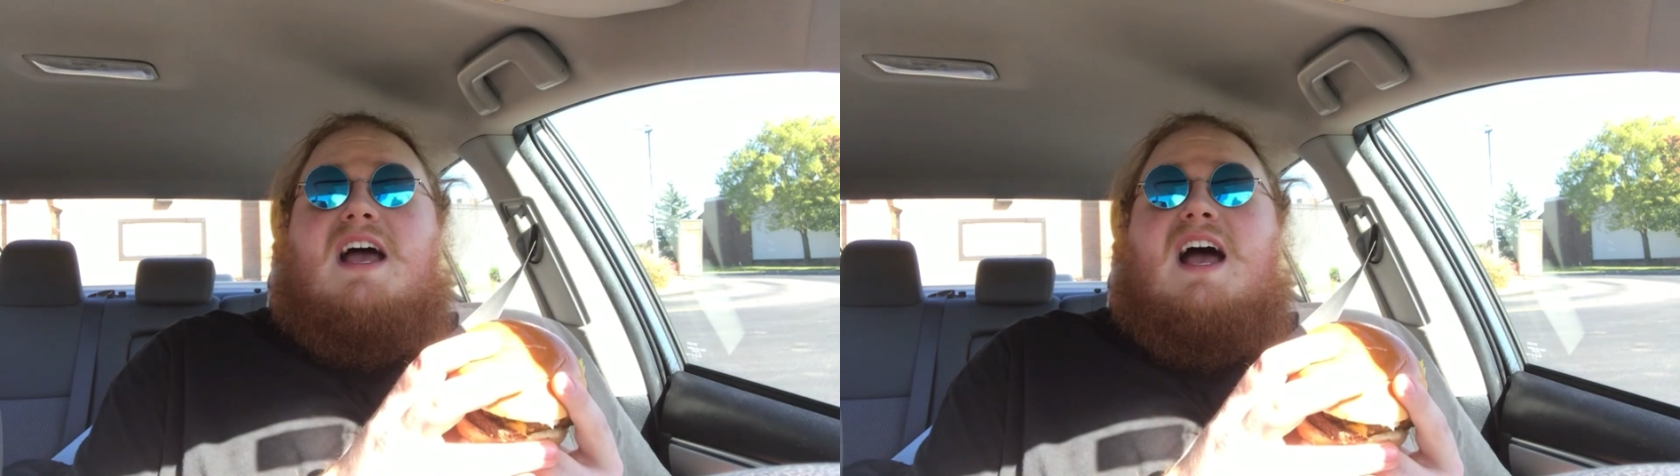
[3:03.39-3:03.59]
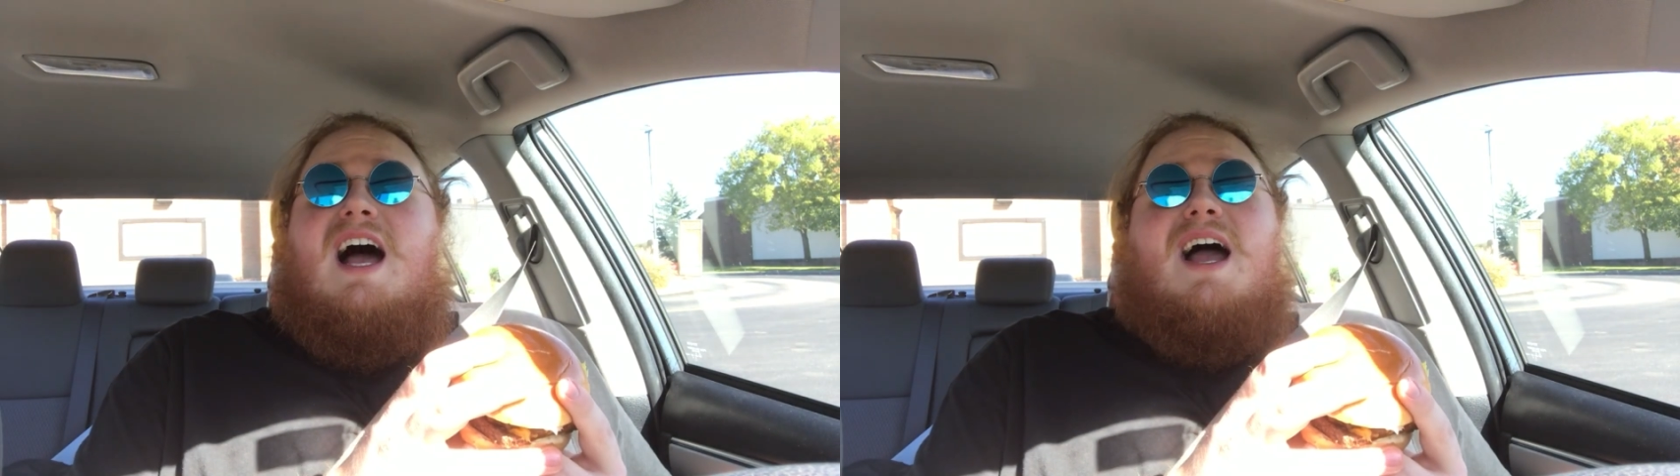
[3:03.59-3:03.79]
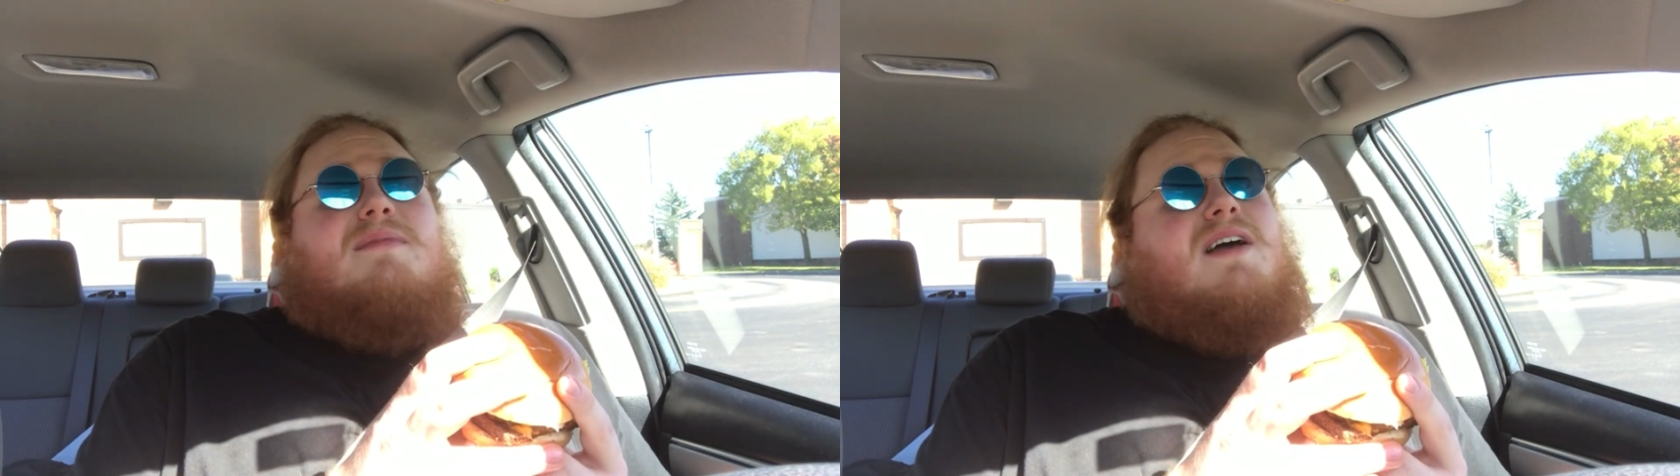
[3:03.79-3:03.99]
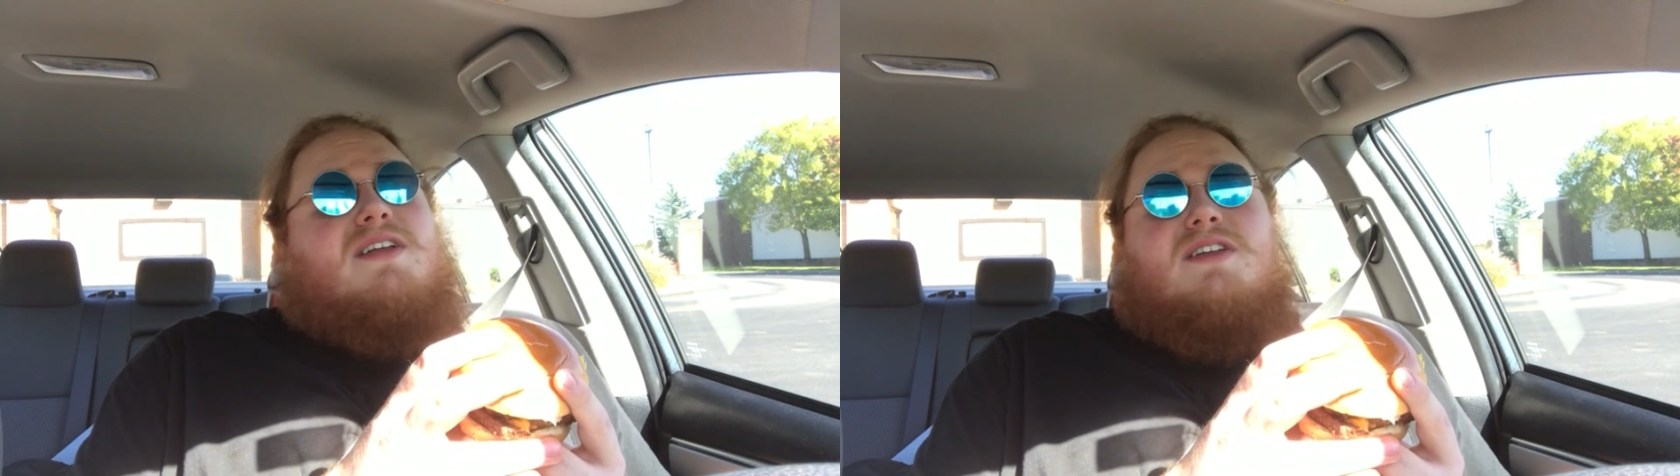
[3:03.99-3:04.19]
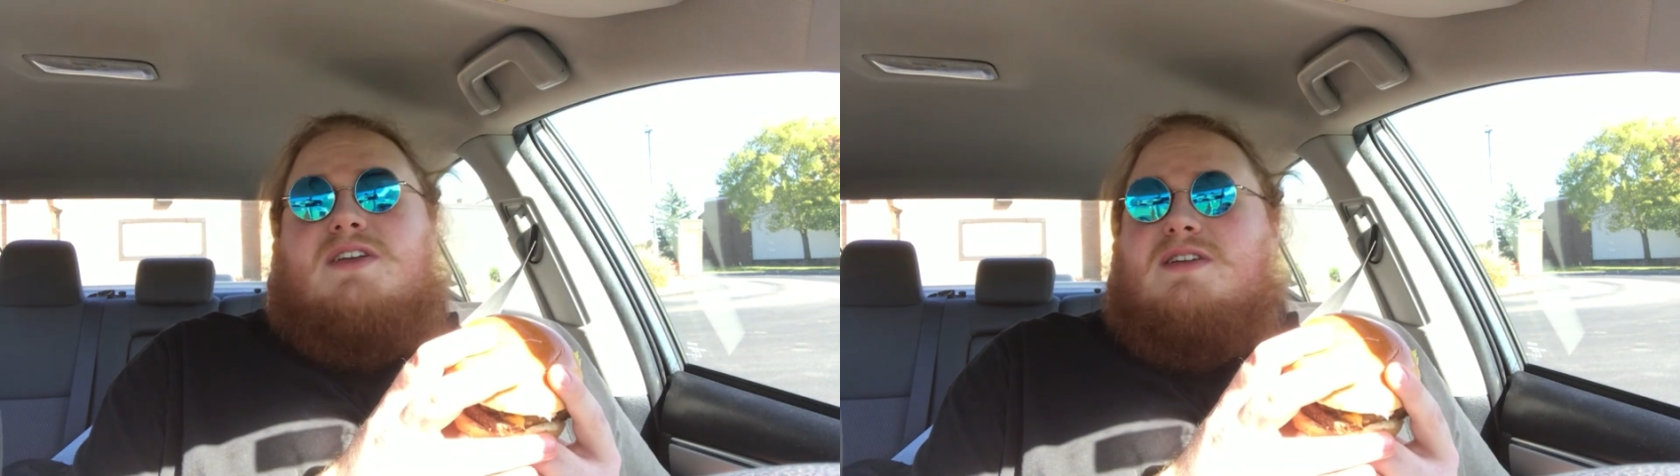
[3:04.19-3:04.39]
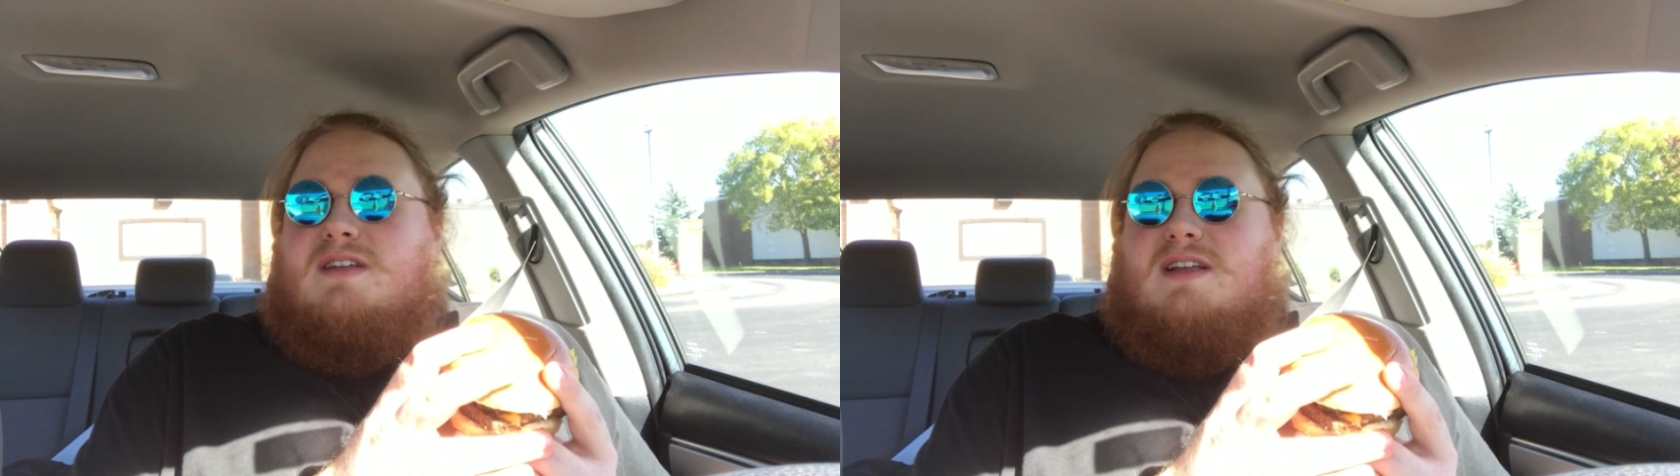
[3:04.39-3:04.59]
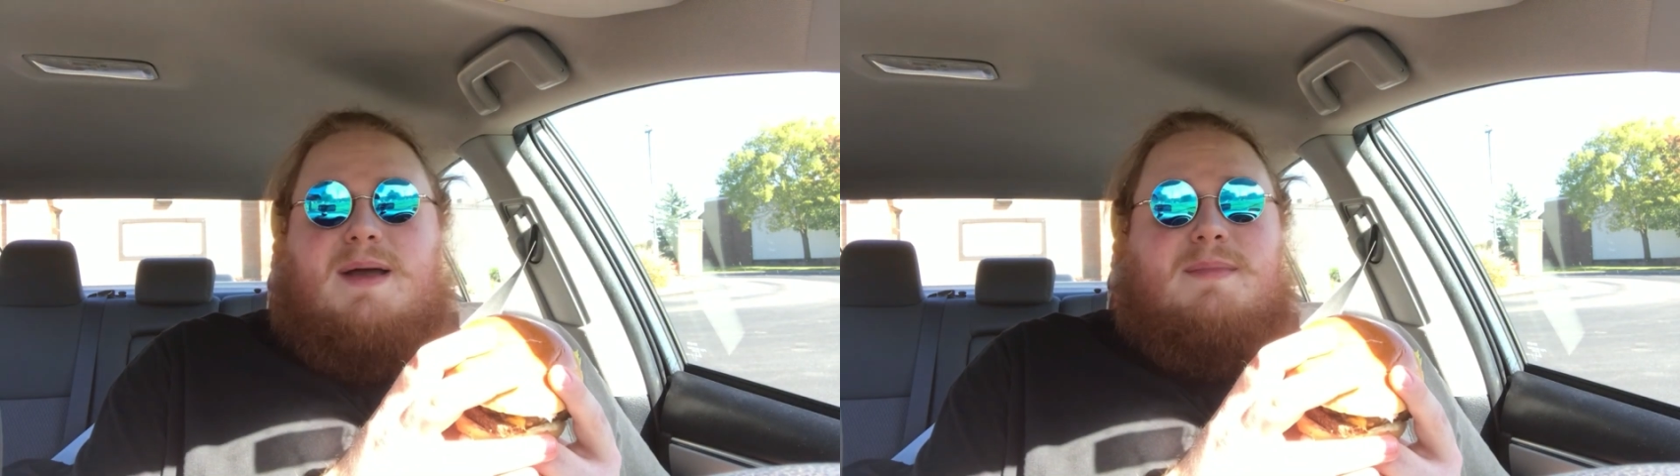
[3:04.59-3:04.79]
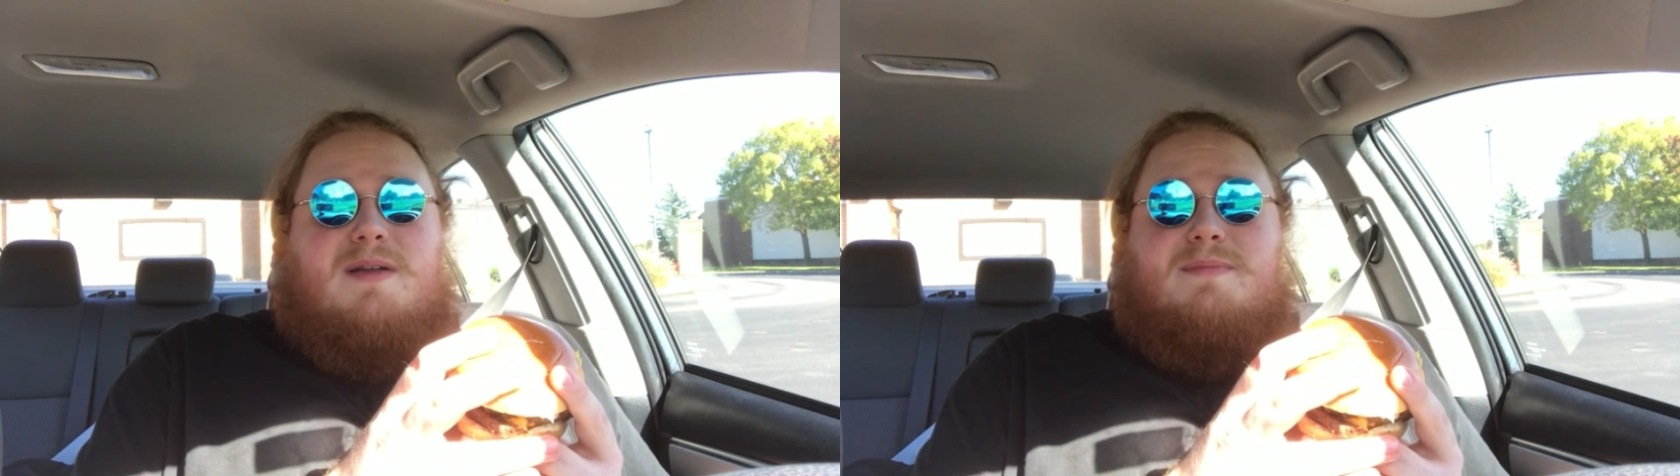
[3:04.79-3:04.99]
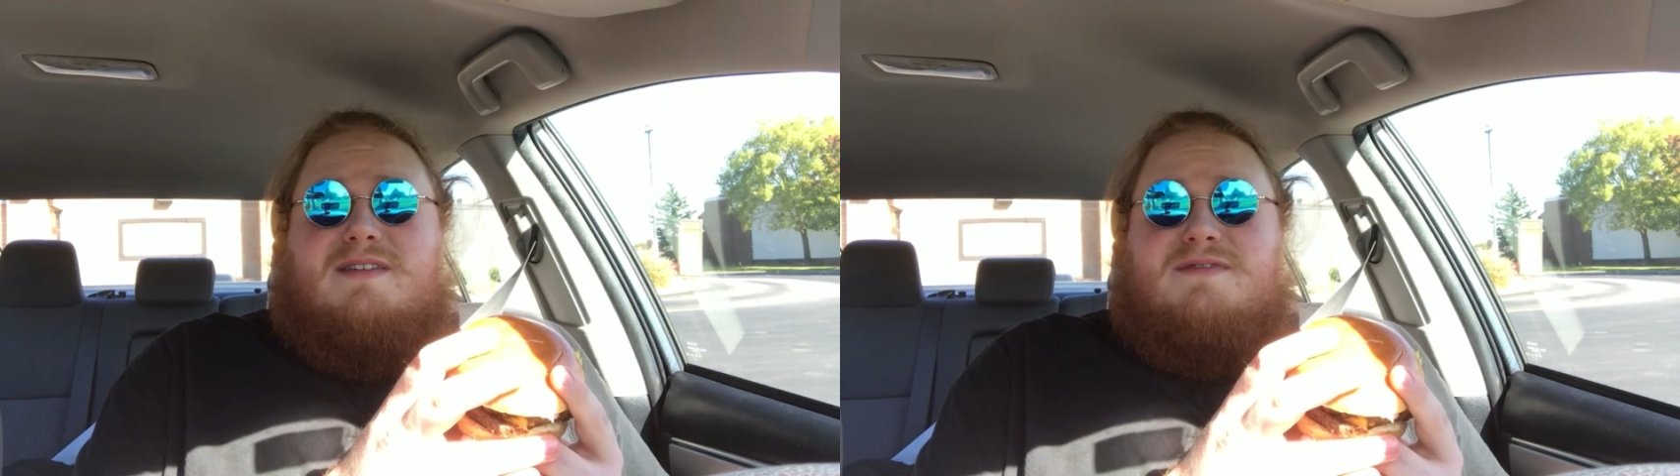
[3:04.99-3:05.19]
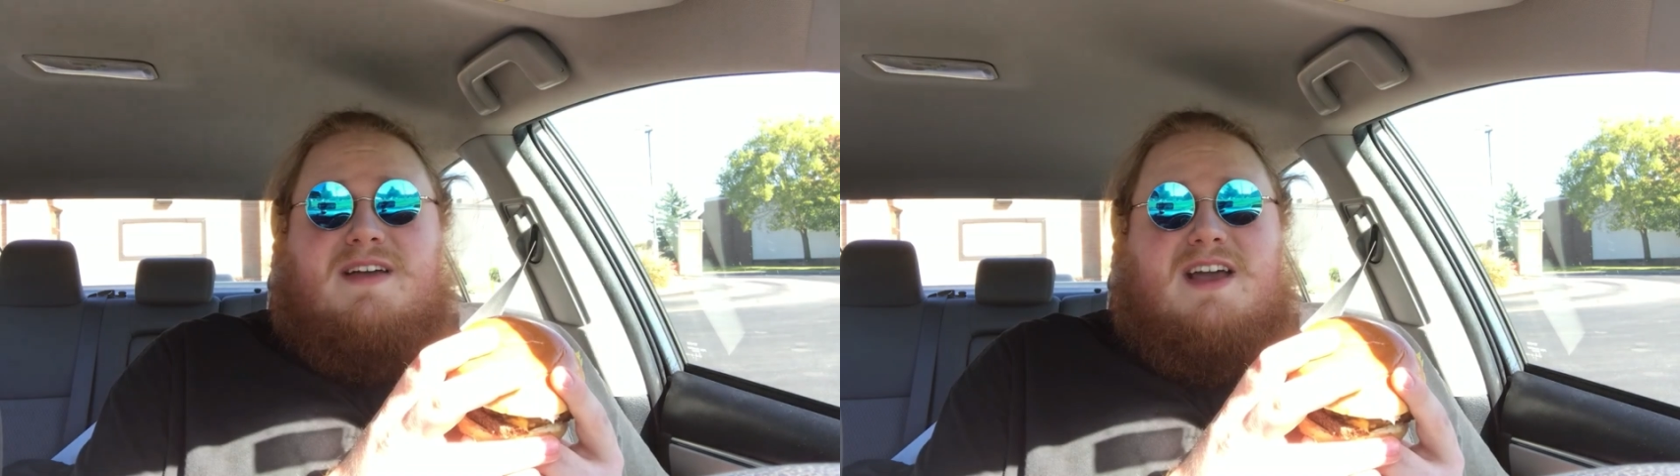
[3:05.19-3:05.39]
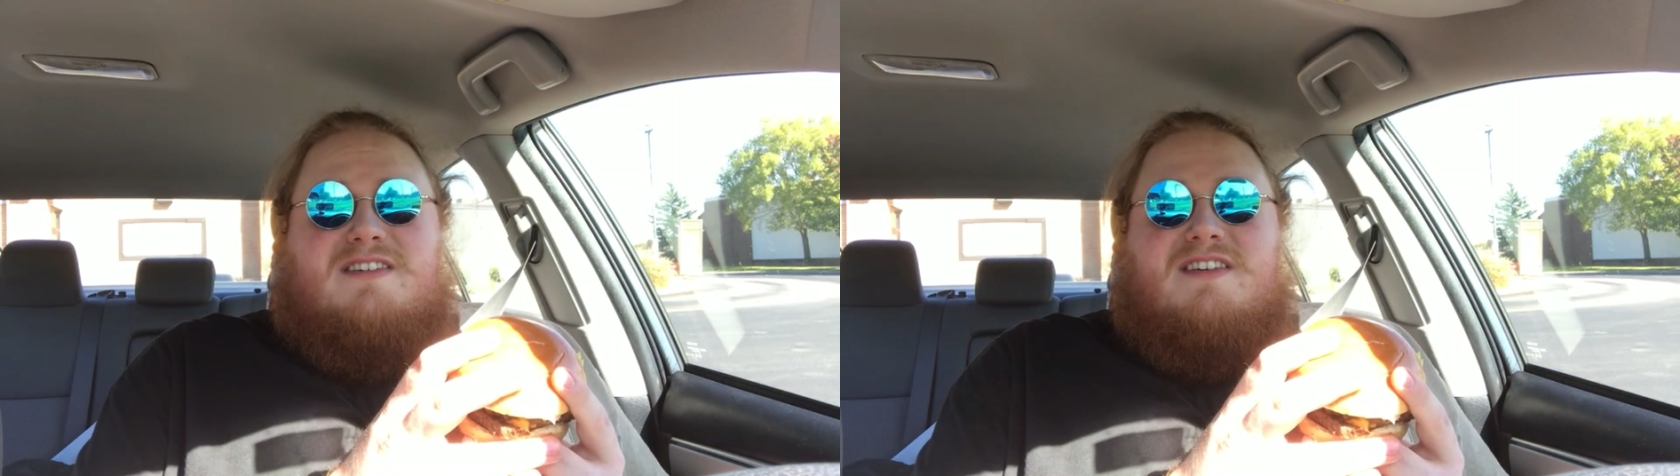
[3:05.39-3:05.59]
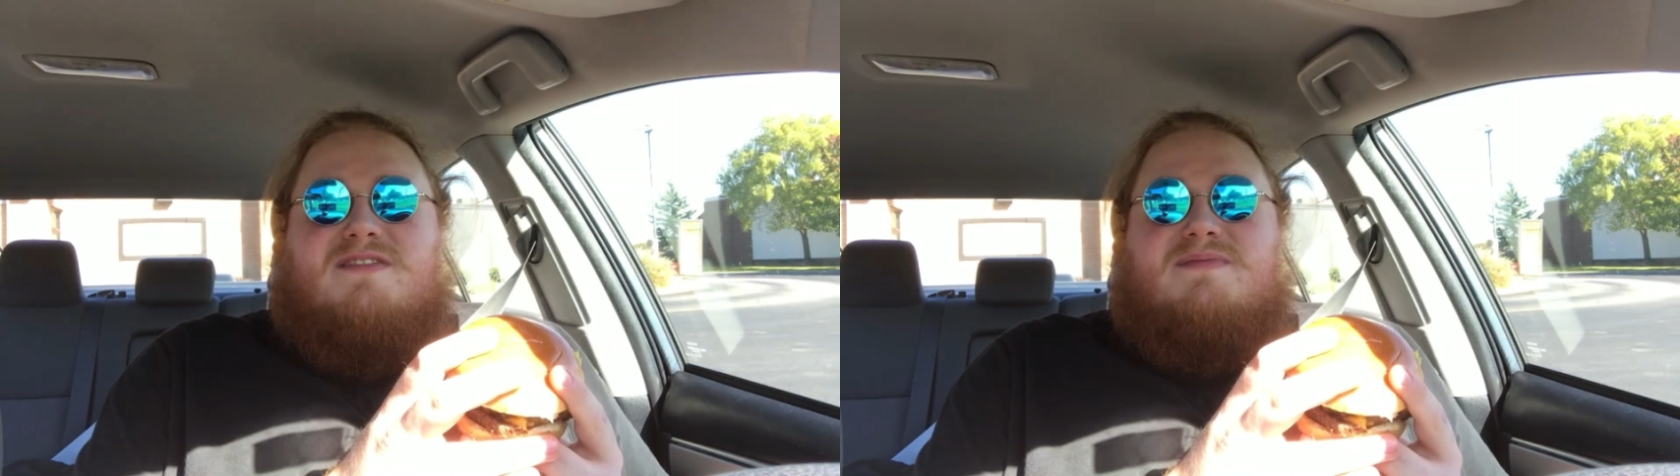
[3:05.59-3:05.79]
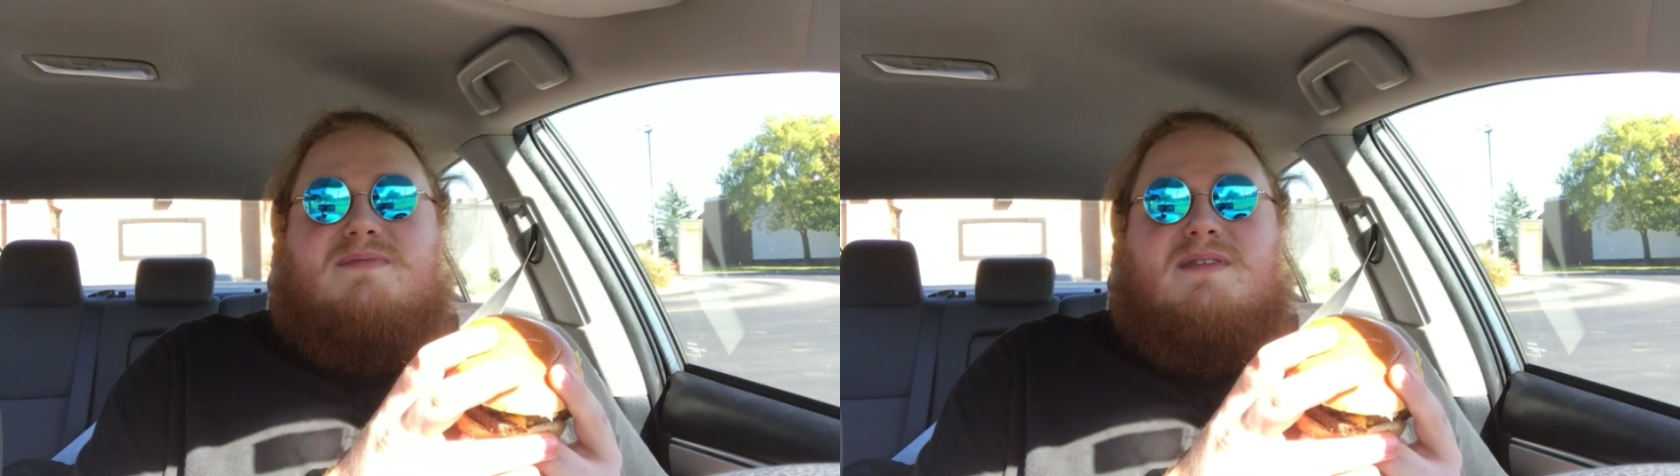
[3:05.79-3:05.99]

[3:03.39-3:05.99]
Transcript: I'm not a big fan of